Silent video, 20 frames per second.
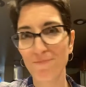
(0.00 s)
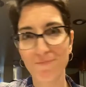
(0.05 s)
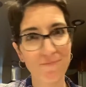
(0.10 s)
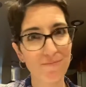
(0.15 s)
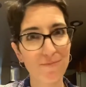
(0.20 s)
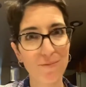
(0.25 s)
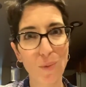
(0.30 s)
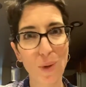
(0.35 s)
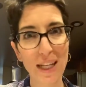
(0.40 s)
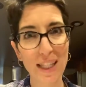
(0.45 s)

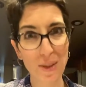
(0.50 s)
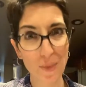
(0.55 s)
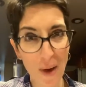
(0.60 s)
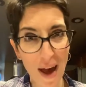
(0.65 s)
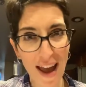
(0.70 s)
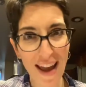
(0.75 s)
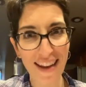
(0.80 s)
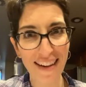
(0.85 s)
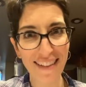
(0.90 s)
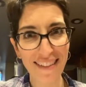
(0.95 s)
what's
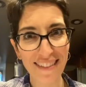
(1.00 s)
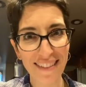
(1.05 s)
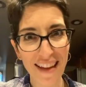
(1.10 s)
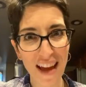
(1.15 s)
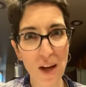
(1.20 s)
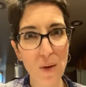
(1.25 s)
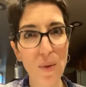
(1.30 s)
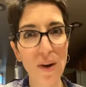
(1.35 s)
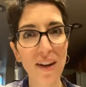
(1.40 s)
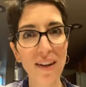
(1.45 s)
what?
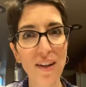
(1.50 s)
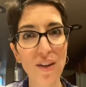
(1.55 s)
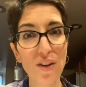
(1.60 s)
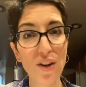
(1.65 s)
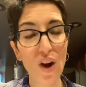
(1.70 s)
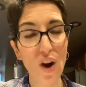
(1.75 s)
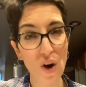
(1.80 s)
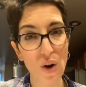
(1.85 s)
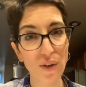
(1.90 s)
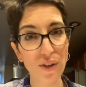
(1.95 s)
I want you
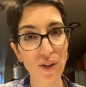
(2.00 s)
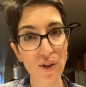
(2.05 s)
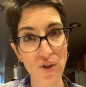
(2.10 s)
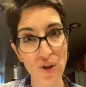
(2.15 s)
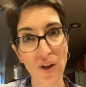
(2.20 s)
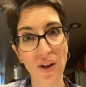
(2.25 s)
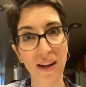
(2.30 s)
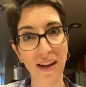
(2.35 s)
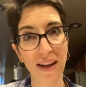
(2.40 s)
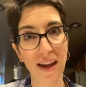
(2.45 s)
to own your
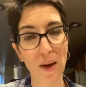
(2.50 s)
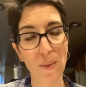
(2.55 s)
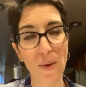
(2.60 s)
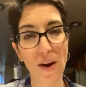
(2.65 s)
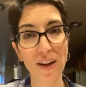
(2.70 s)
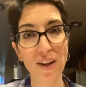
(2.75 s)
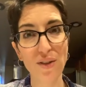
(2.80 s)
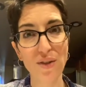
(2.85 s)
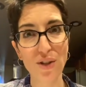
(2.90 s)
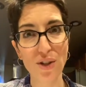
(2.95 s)
journey. I
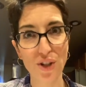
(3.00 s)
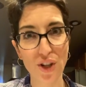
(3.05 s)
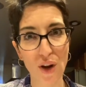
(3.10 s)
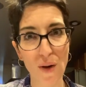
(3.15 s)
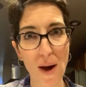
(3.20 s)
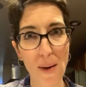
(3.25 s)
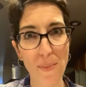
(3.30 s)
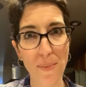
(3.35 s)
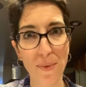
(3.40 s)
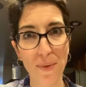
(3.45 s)
want you to show
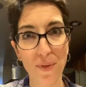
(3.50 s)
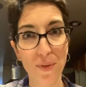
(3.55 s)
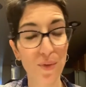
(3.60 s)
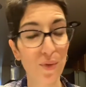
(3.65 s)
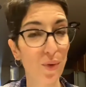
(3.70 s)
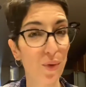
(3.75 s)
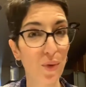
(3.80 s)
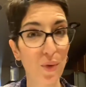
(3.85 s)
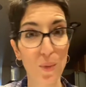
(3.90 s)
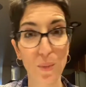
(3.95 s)
up
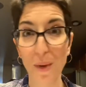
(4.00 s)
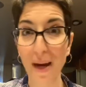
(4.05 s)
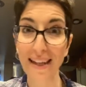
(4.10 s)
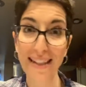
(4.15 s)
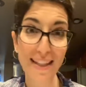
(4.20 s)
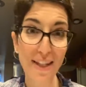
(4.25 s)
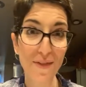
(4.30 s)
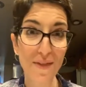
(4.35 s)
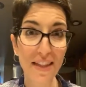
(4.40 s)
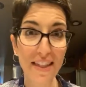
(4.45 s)
through the
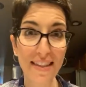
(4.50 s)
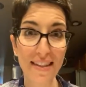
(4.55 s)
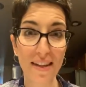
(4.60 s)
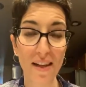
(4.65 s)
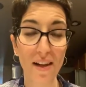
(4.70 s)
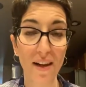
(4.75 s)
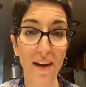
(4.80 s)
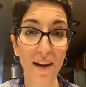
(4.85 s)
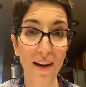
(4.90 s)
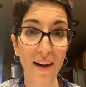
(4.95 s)
rest of this
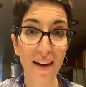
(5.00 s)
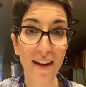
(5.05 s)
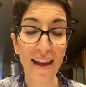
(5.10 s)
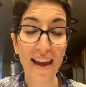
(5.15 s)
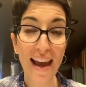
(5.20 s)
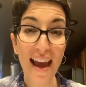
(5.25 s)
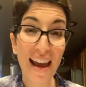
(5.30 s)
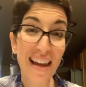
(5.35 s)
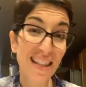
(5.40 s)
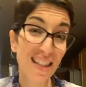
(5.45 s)
year
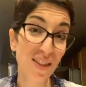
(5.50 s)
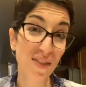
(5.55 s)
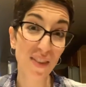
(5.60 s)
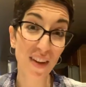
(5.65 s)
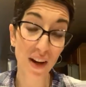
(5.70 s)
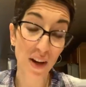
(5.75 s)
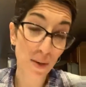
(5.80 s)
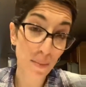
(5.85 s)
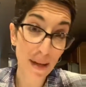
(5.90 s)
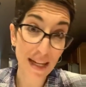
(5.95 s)
as the
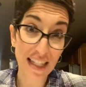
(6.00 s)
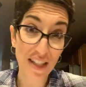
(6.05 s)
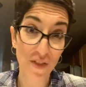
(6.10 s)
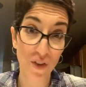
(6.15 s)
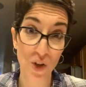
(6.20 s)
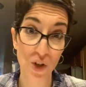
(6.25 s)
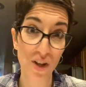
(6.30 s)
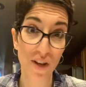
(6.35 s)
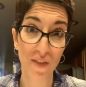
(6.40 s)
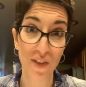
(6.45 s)
very best
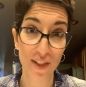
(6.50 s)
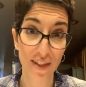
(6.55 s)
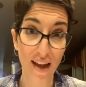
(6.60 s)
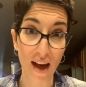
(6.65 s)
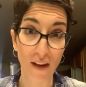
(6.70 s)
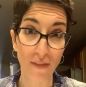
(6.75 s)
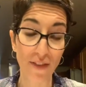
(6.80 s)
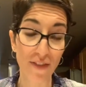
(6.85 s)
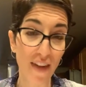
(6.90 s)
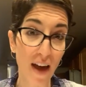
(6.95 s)
version of
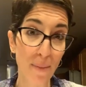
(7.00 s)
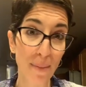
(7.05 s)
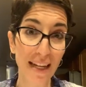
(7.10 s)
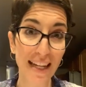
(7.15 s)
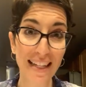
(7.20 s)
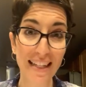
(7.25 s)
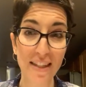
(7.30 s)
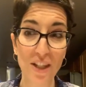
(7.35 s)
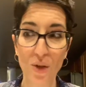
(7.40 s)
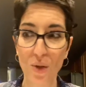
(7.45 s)
yourself. If that
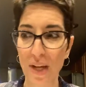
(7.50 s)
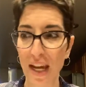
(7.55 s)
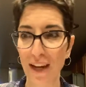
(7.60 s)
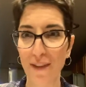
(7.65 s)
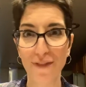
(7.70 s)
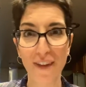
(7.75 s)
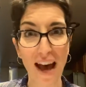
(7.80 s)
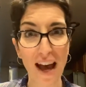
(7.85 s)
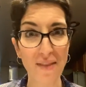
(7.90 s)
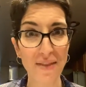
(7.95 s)
means you
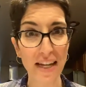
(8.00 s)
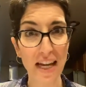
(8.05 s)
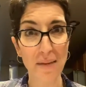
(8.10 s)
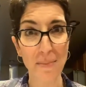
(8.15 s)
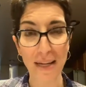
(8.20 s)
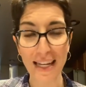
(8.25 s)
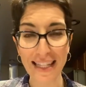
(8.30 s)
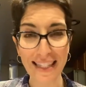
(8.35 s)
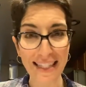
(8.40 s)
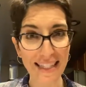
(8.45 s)
take 5-10
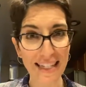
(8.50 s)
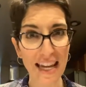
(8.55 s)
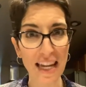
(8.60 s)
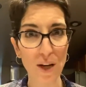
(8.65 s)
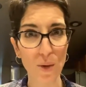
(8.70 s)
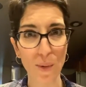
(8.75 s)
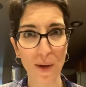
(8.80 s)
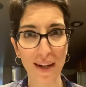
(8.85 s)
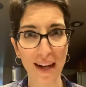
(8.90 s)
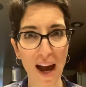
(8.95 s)
minutes a day
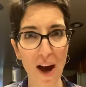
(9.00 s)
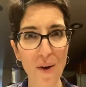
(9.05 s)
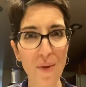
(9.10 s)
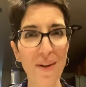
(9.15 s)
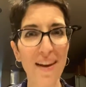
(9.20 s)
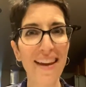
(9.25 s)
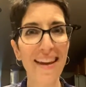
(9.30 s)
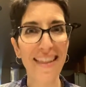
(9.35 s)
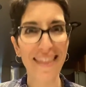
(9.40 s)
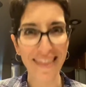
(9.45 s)
to work
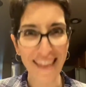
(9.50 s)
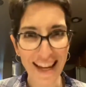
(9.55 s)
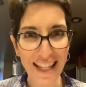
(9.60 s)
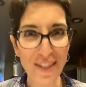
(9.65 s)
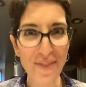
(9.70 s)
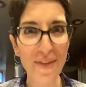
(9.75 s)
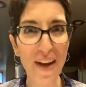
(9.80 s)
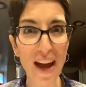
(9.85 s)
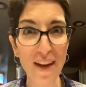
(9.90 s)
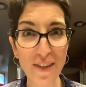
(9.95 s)
out,
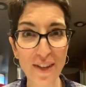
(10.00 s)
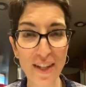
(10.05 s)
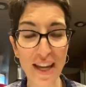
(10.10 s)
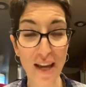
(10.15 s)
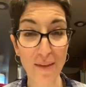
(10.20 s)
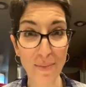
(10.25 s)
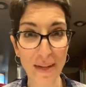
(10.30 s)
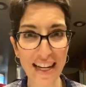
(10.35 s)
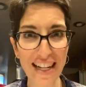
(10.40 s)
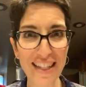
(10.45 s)
that's 5 or
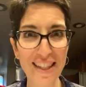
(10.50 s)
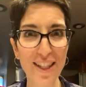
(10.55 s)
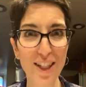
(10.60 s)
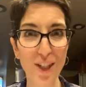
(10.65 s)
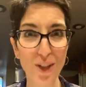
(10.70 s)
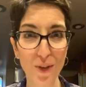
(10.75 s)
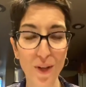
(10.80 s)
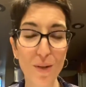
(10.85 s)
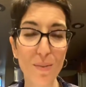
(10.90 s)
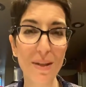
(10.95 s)
10 minutes
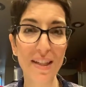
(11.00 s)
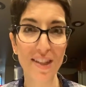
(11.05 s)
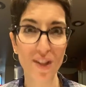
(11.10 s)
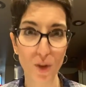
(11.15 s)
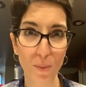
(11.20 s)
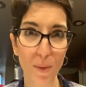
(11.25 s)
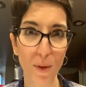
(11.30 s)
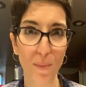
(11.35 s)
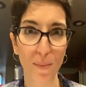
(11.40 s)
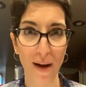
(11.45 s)
you can be
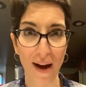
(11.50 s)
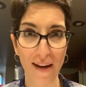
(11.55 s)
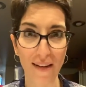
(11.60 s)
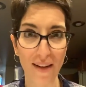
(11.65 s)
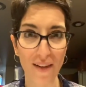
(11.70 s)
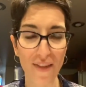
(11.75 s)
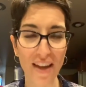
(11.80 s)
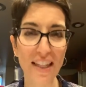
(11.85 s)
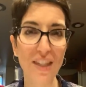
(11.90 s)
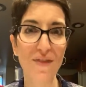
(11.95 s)
super proud
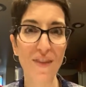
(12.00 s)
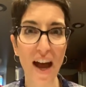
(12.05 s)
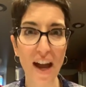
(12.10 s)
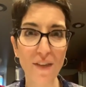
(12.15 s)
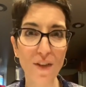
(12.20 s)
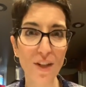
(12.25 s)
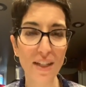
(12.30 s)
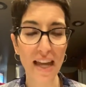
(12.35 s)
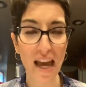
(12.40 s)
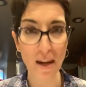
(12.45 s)
of. That's
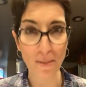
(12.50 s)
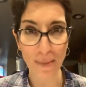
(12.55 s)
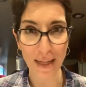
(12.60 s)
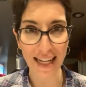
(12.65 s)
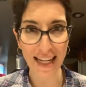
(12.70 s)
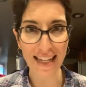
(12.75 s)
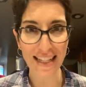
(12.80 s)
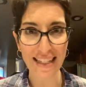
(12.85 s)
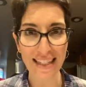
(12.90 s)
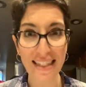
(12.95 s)
5 or 10
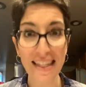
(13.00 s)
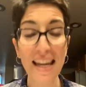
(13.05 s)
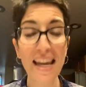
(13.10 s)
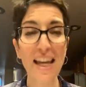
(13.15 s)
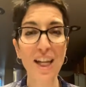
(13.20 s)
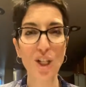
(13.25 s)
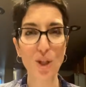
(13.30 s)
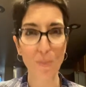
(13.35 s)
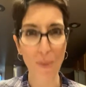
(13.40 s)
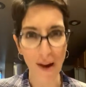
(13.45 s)
minutes
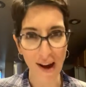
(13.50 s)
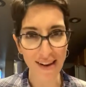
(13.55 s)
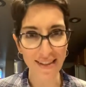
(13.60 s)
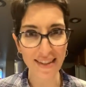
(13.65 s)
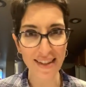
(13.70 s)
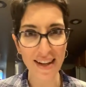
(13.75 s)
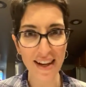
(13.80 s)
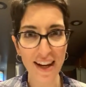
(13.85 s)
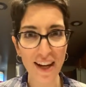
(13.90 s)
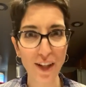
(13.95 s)

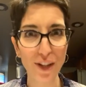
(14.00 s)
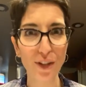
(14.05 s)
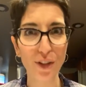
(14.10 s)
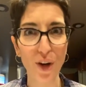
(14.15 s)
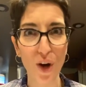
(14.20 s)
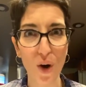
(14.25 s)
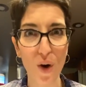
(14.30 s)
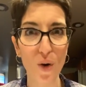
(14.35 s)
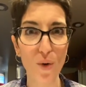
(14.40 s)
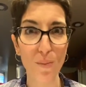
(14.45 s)
deposited in
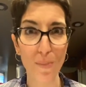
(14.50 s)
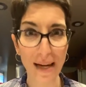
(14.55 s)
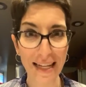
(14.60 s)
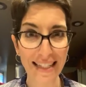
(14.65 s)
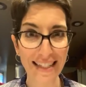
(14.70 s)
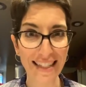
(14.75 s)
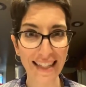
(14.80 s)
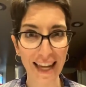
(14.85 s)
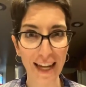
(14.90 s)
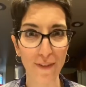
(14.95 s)
your own
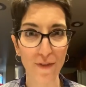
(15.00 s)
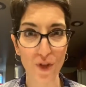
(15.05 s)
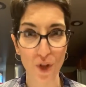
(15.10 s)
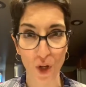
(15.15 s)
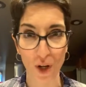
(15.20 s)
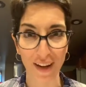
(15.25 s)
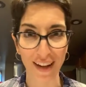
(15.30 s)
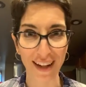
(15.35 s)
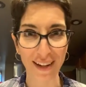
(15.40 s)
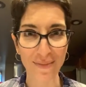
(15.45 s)
best life
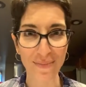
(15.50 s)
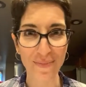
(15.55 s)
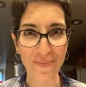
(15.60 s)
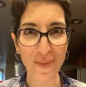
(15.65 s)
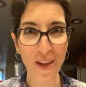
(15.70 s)
journey.